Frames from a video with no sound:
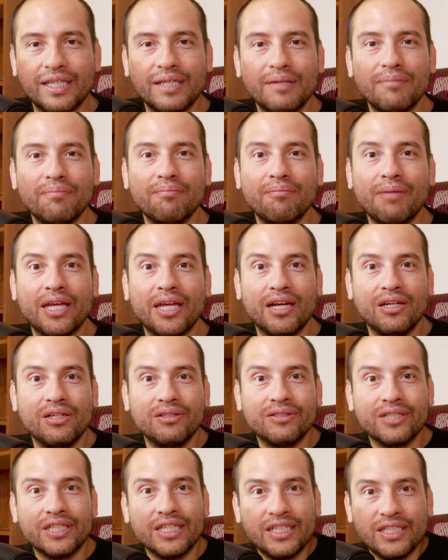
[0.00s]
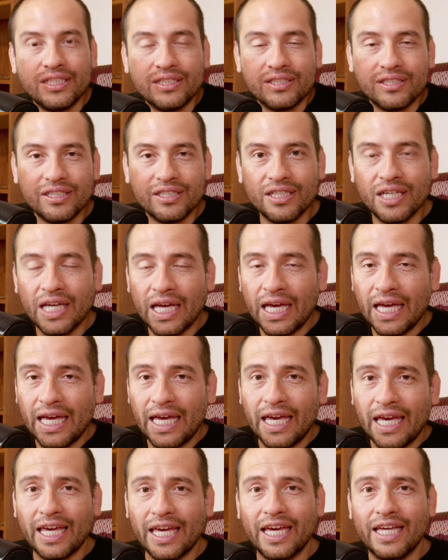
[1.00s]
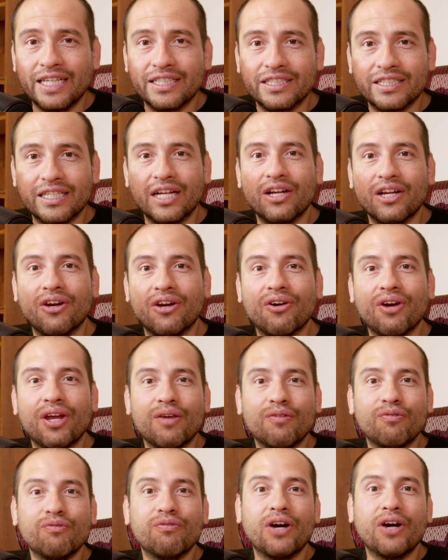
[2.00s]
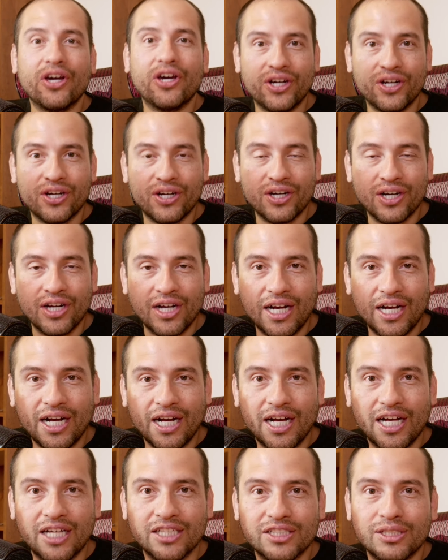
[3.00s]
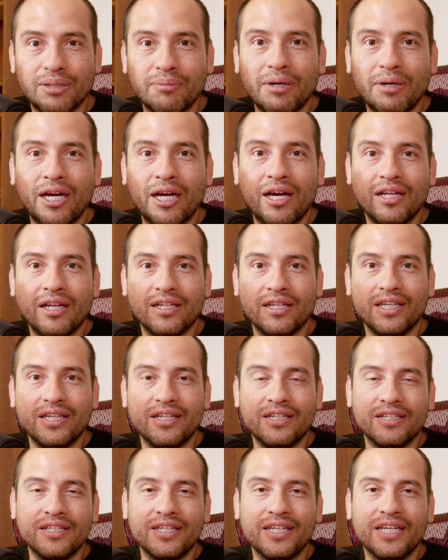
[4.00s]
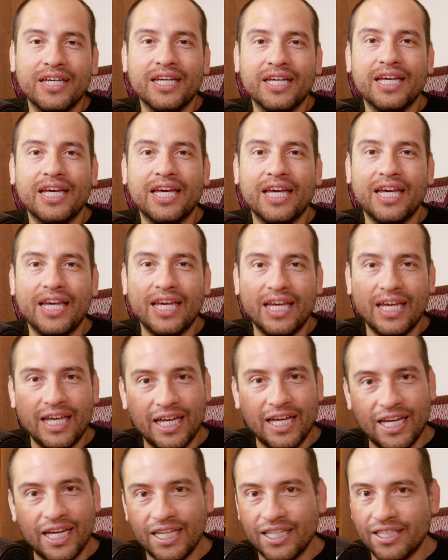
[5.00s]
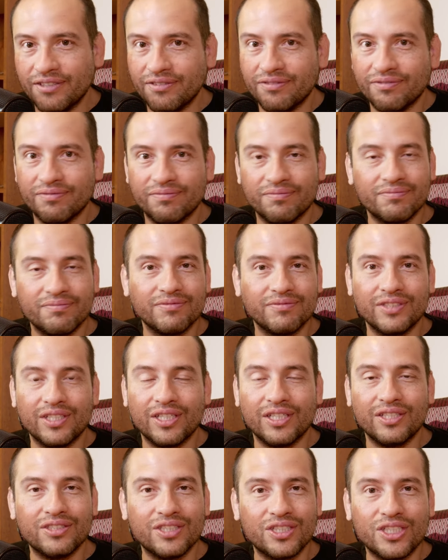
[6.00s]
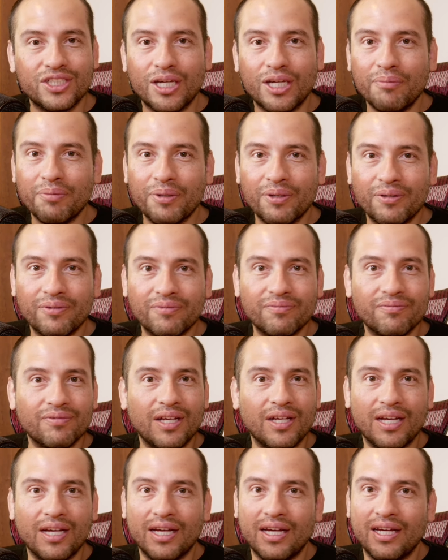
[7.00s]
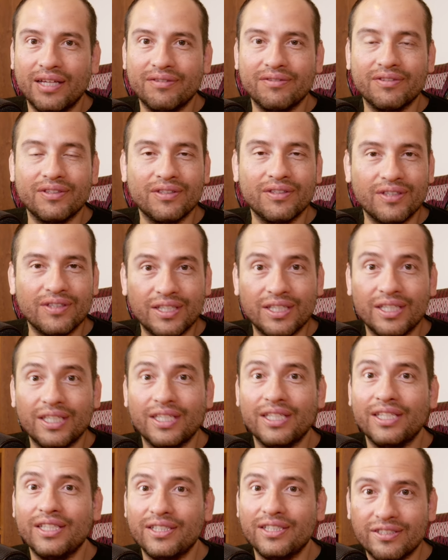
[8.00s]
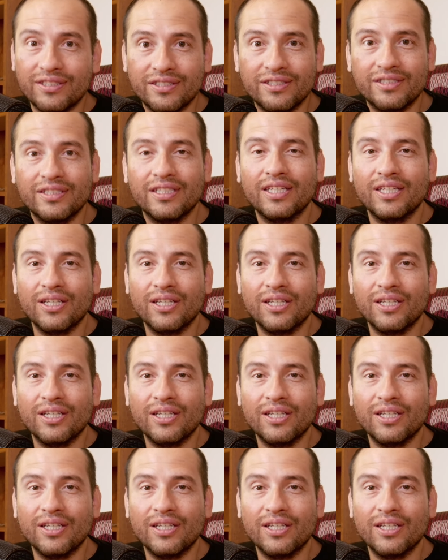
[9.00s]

He made it look easy against a great fighter as Jamahal Hill. And he's the champion, and he's